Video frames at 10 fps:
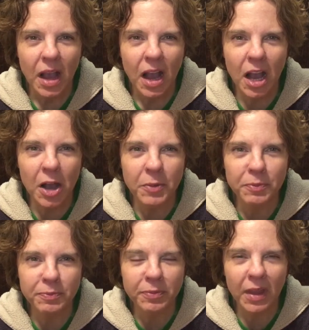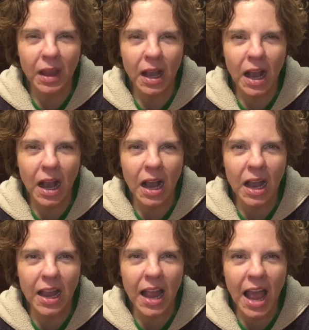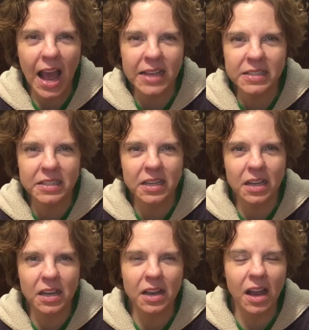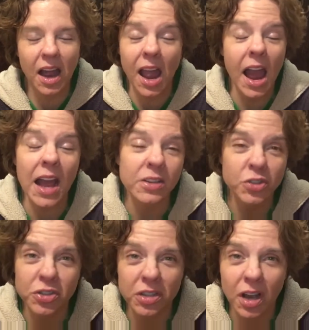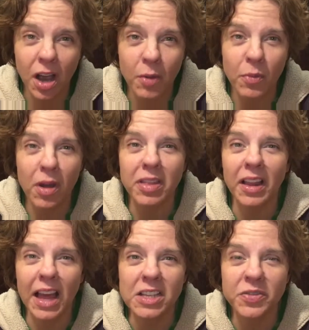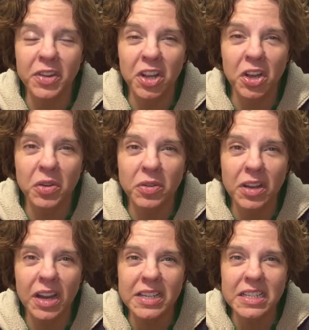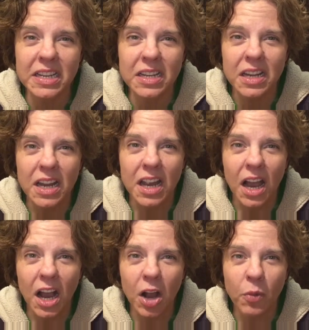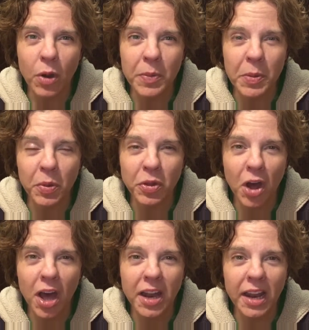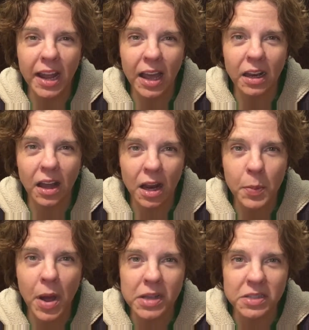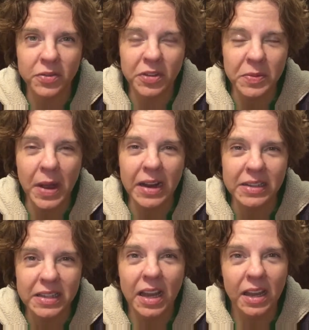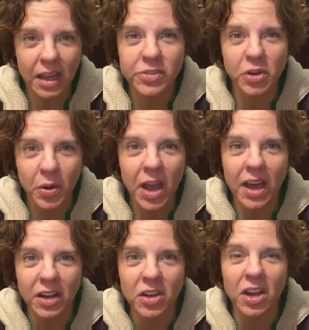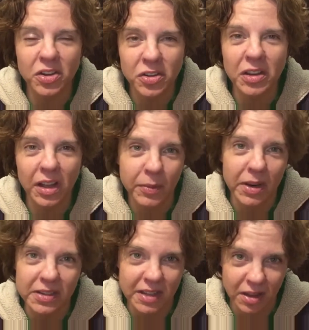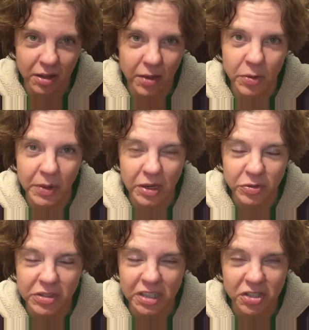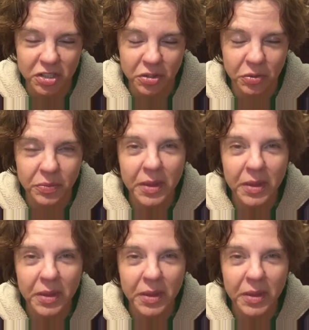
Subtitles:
I asked in the last video that I did what people thought, and I had a lot of positive feedback saying yes, go ahead and do that, because they thought that would be interesting too.